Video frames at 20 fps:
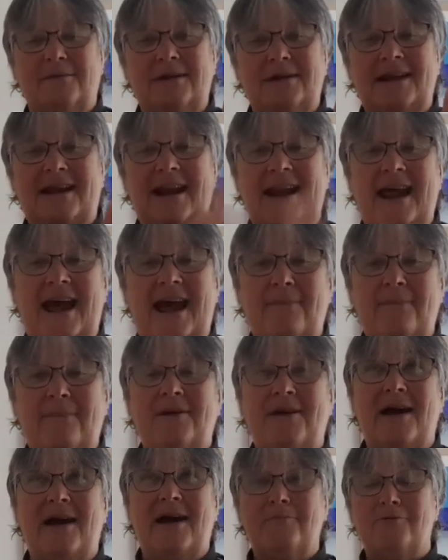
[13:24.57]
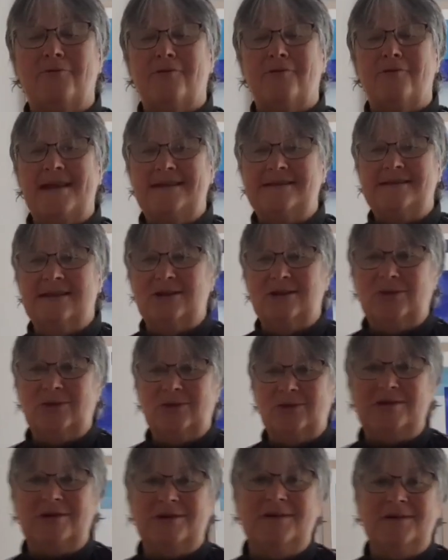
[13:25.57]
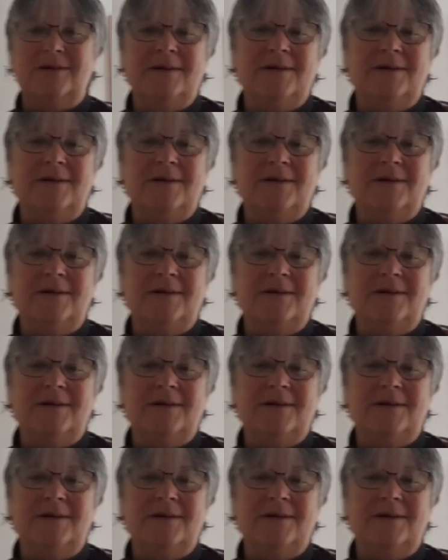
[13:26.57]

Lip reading: I'm going to clap and praise the Lord.